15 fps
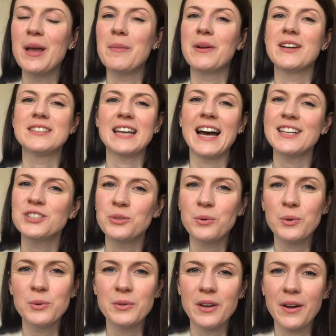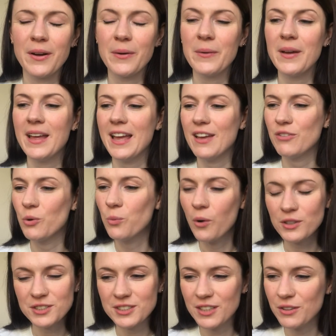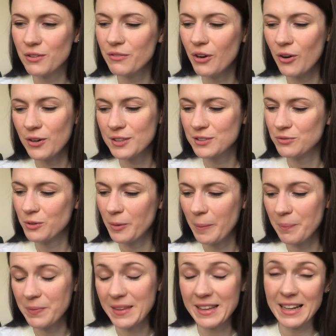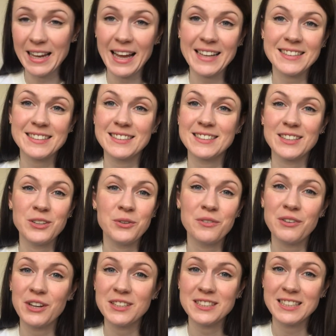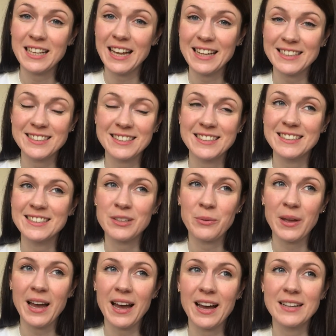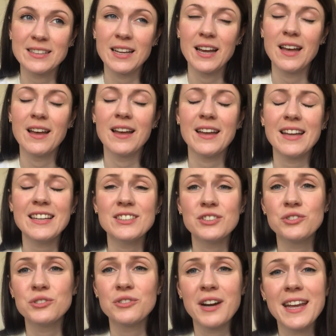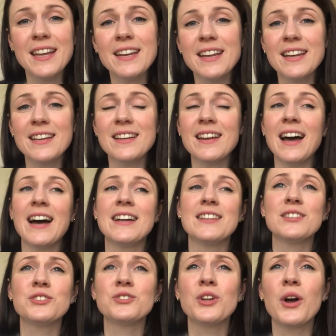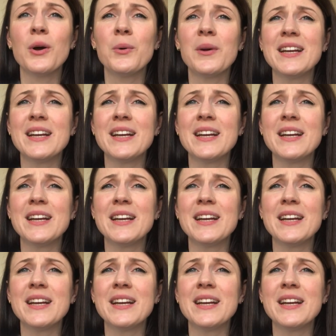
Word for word: because, as you all know, if you watch the other vlogs from the last university lectures that we had, it's draining and there's no